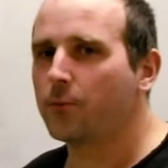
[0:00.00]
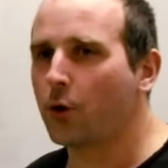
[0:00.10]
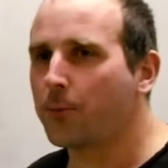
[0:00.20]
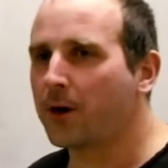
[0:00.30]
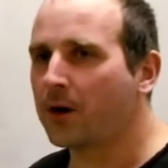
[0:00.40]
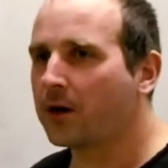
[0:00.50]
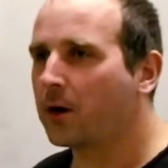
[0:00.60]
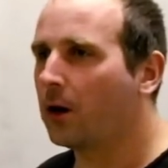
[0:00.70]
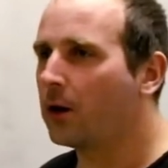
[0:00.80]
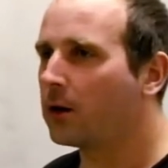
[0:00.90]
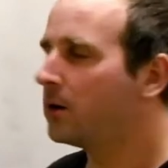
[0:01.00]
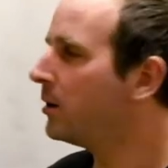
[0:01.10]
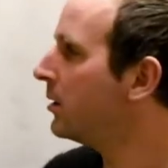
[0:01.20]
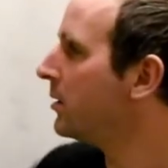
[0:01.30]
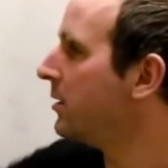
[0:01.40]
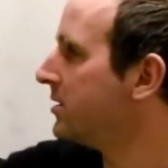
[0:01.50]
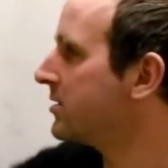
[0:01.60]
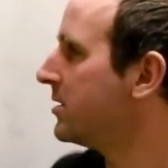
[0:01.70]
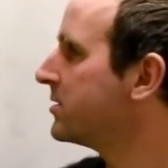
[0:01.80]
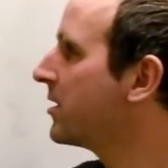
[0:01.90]
properly color this
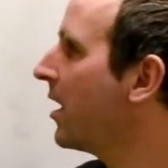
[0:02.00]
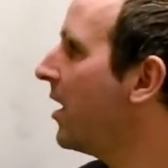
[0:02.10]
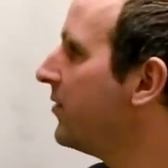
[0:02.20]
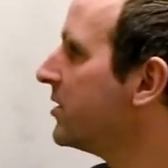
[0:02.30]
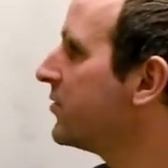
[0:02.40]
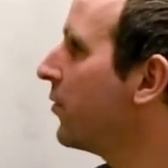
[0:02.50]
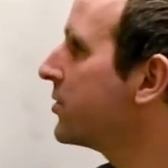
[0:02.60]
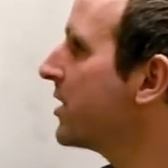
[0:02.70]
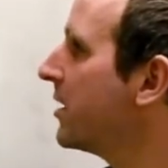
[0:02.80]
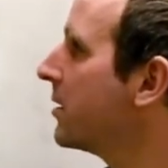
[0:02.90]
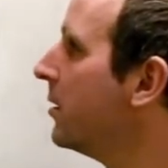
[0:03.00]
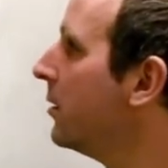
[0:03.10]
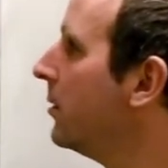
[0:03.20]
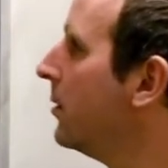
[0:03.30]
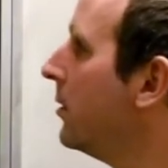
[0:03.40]
graph, this 4 cycle,